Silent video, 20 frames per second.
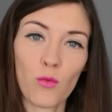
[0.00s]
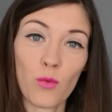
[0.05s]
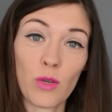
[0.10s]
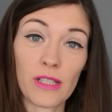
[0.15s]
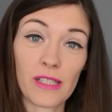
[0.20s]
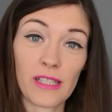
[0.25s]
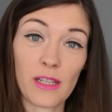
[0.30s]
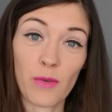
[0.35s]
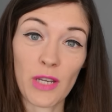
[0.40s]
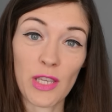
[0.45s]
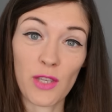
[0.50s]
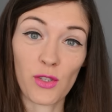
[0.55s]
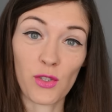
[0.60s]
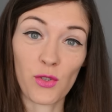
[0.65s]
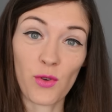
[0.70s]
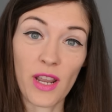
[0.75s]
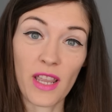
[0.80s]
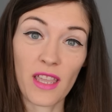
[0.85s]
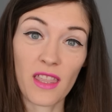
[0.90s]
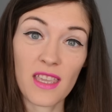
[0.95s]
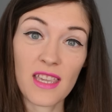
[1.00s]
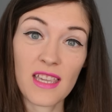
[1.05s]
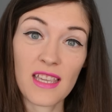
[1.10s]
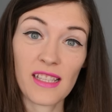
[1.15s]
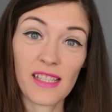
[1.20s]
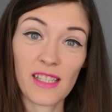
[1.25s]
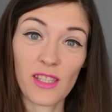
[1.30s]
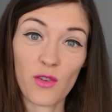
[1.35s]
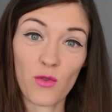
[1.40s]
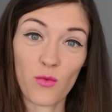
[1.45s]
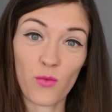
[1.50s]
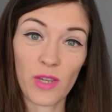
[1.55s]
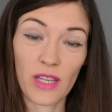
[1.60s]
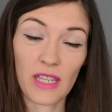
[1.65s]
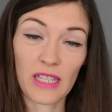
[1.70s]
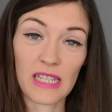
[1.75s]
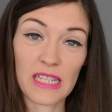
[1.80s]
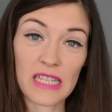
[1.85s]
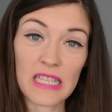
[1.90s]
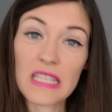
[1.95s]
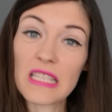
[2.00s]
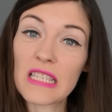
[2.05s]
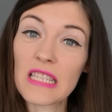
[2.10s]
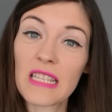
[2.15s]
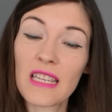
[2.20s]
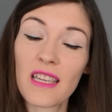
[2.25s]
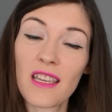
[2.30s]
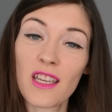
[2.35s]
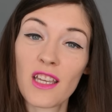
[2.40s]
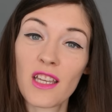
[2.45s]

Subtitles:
We'll see what your strength is, your weakness,